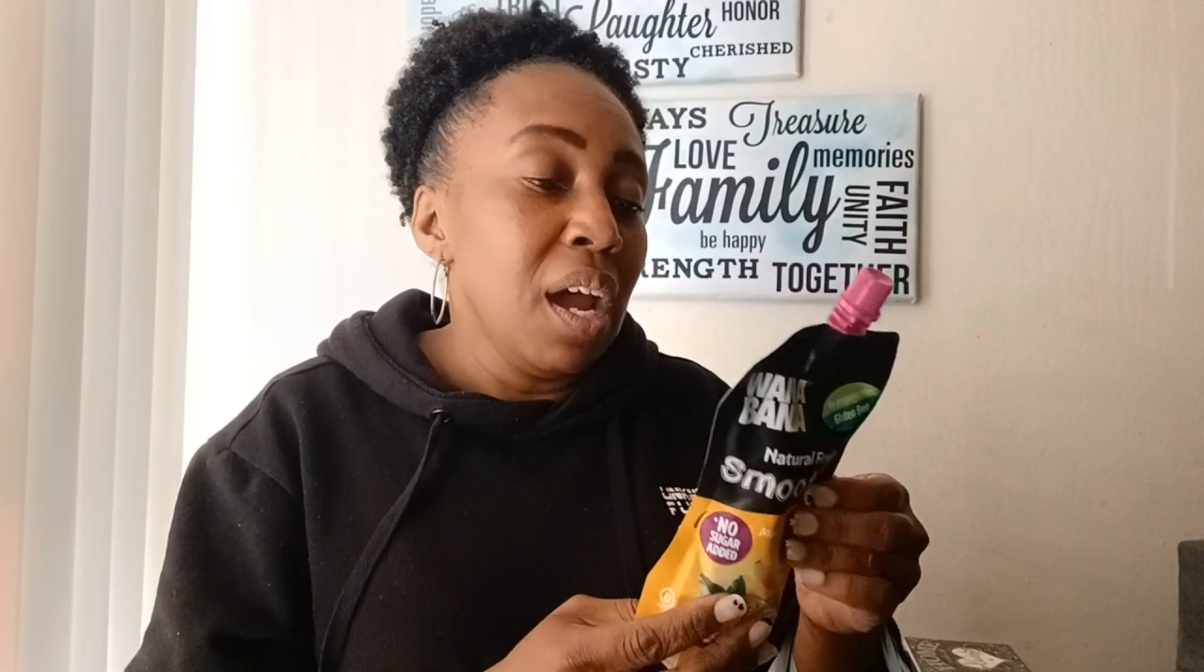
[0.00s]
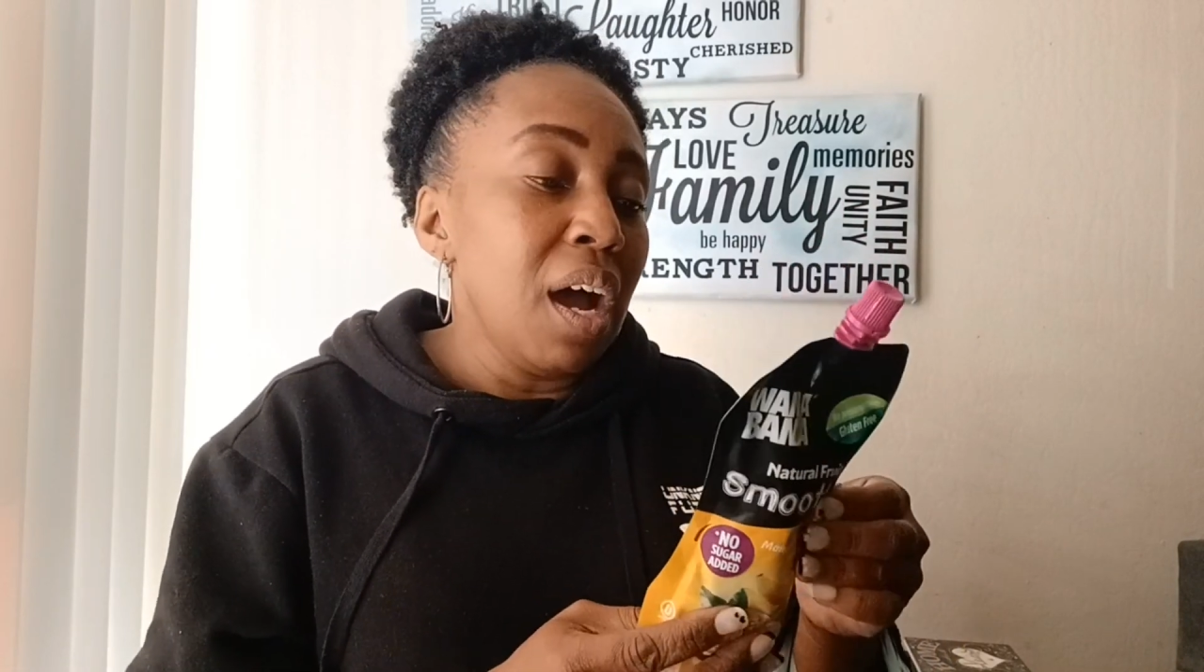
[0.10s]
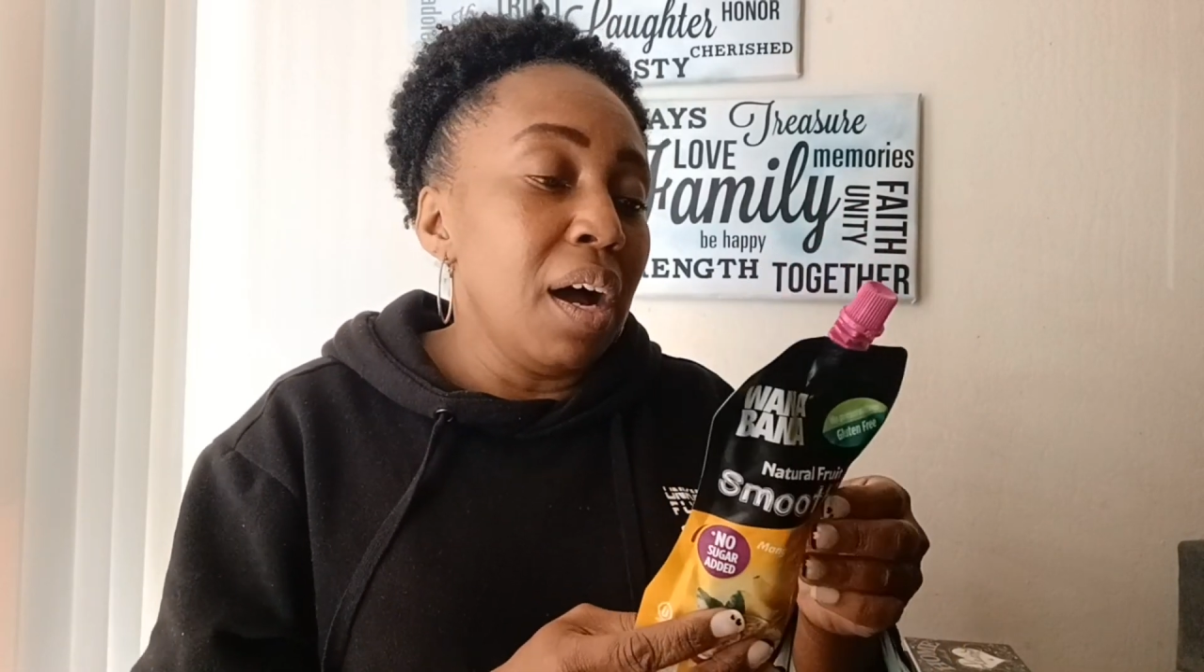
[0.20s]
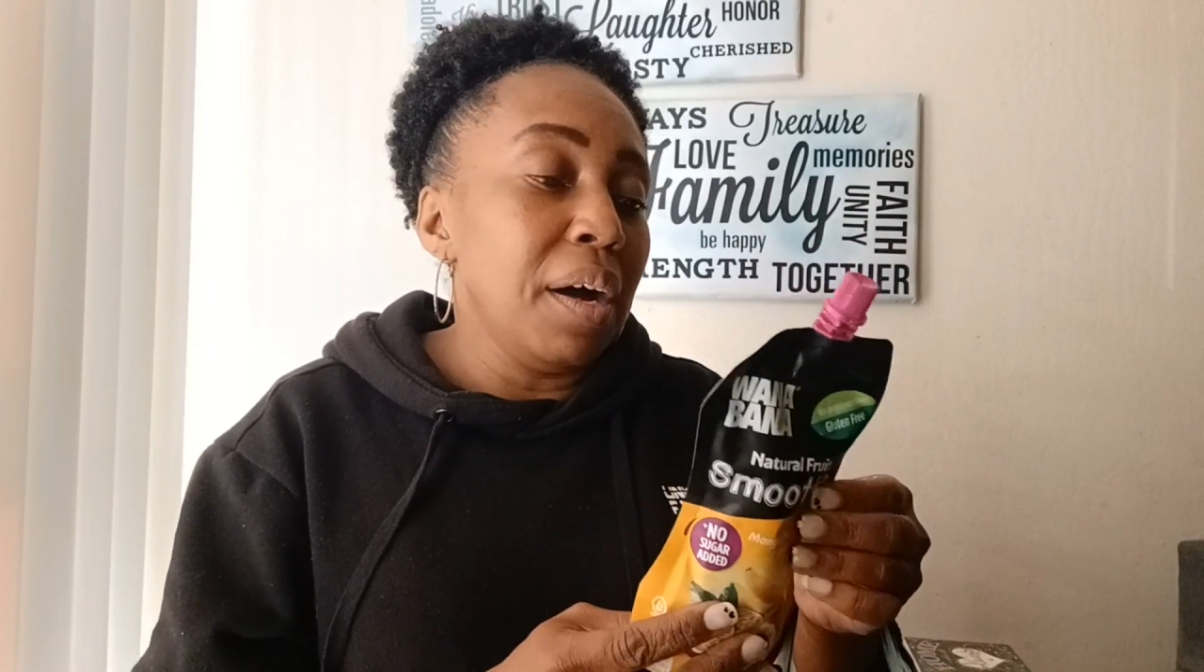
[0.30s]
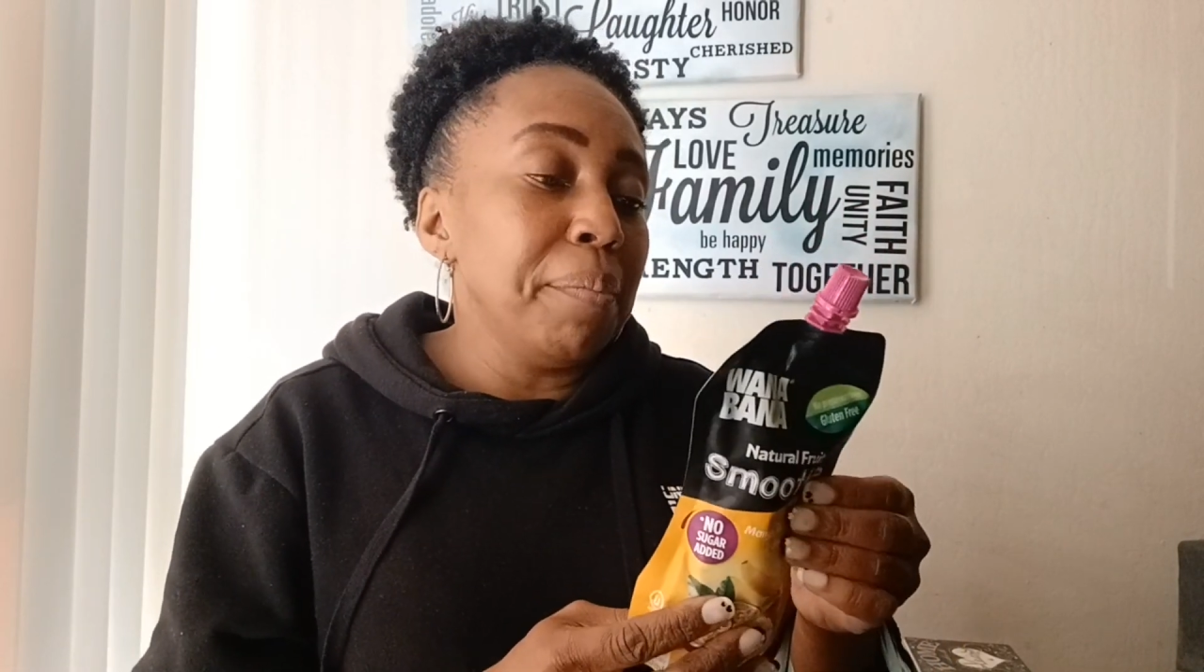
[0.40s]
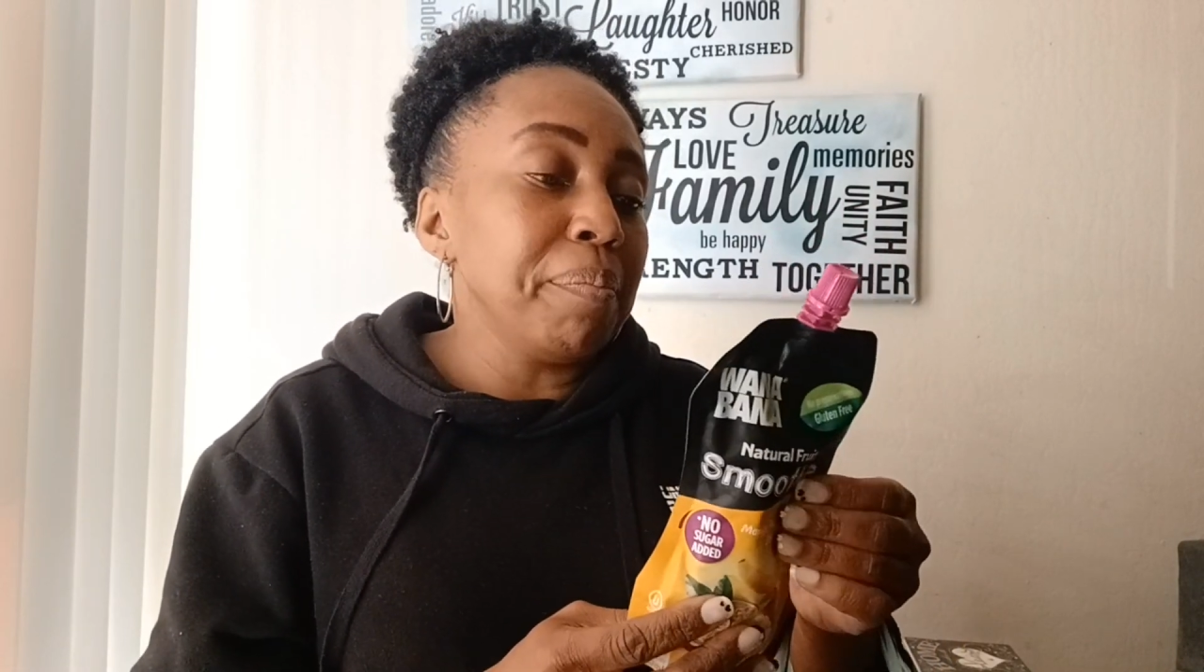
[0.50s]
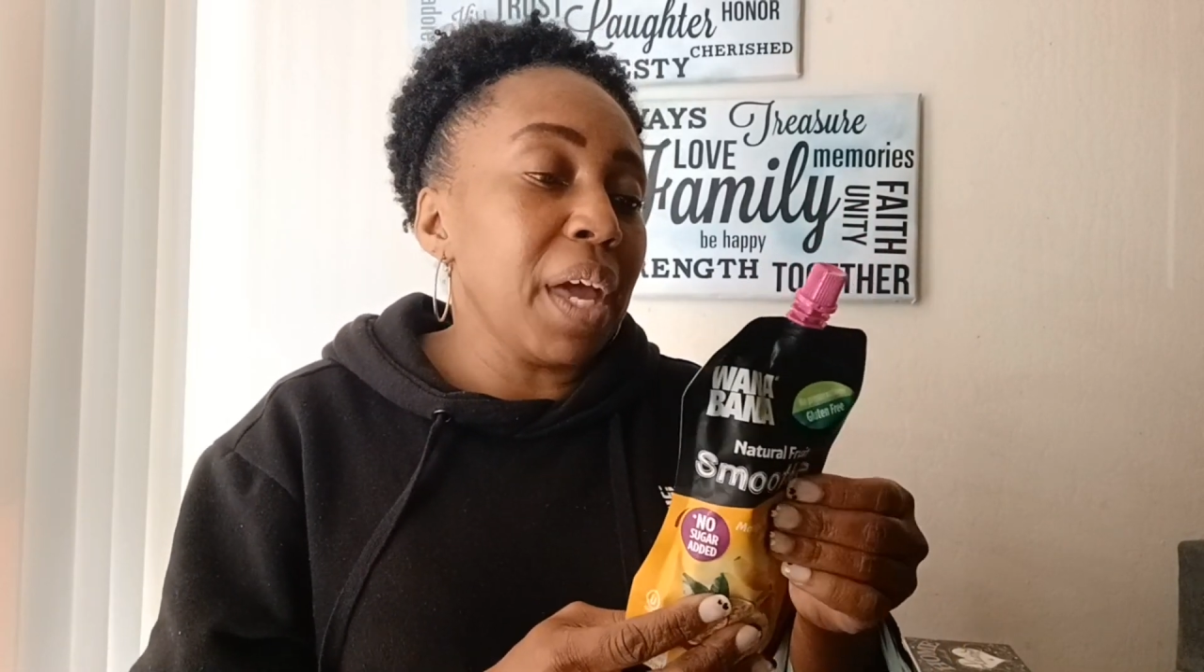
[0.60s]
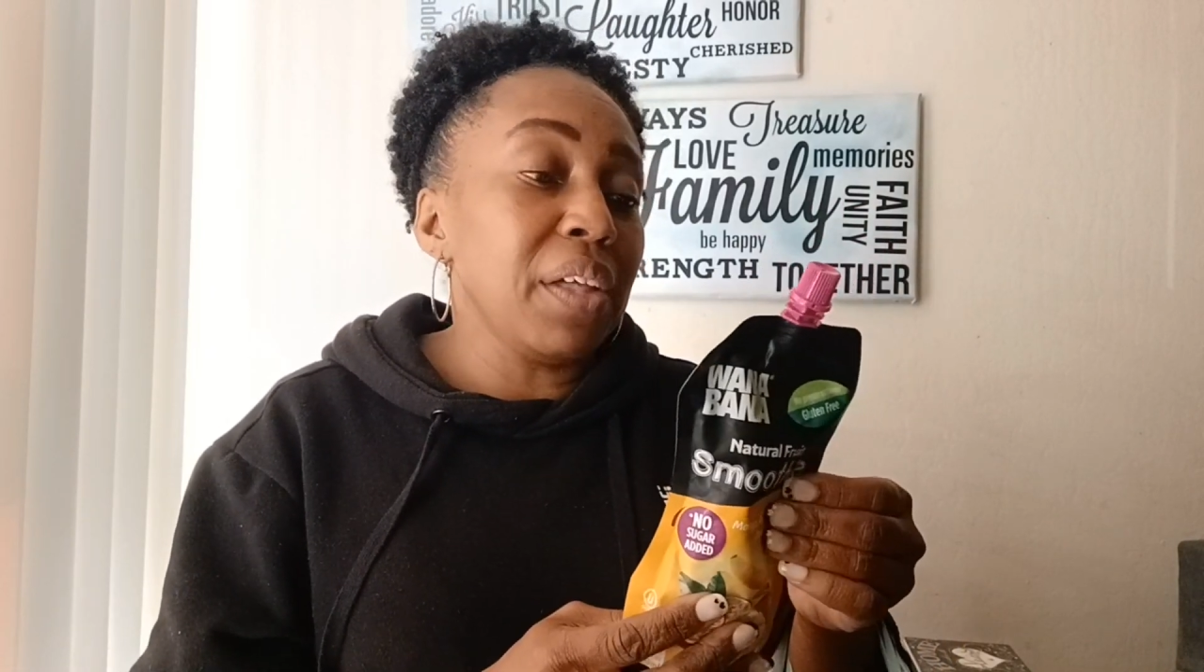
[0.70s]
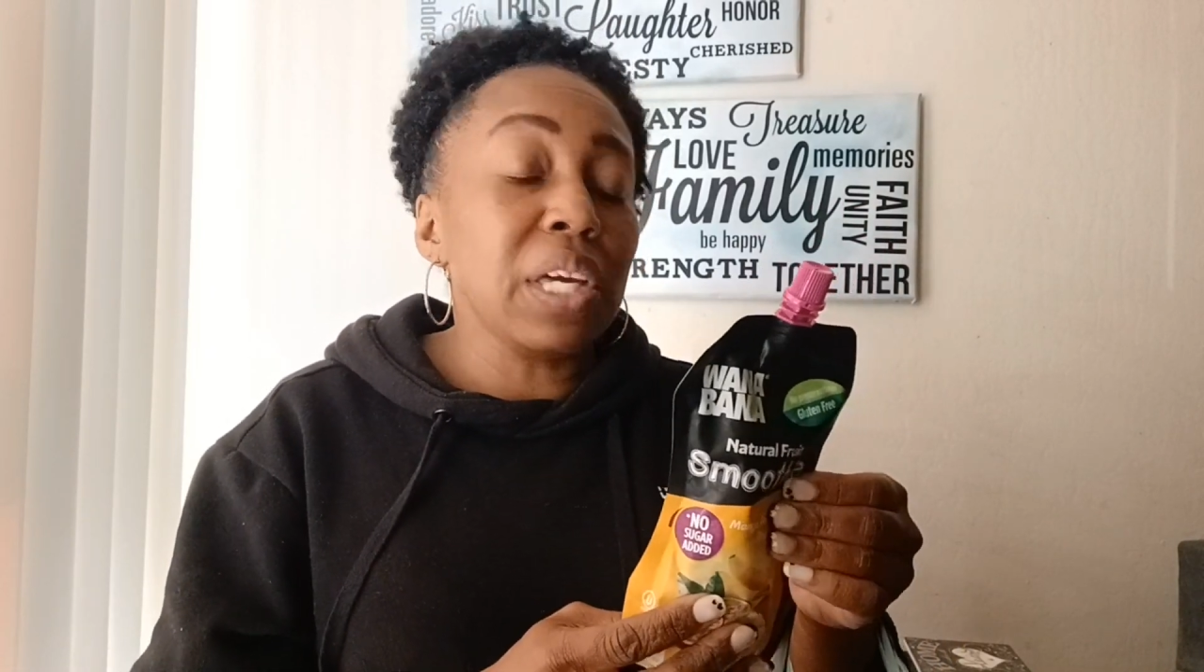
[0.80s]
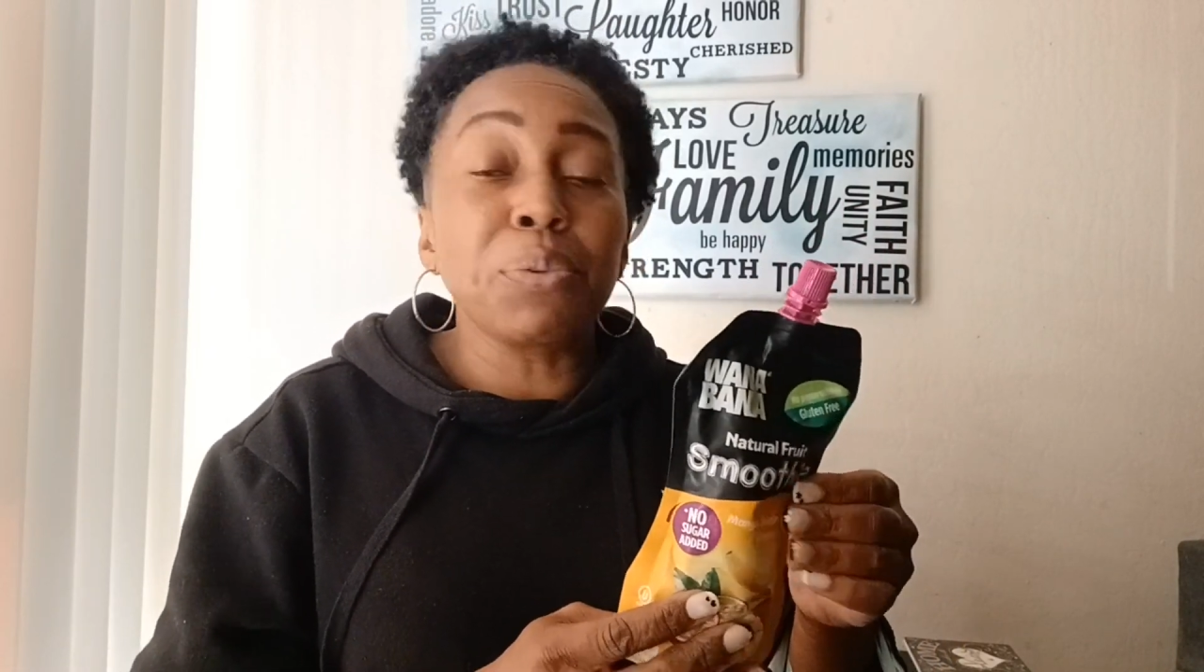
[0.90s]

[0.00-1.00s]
Um, I thought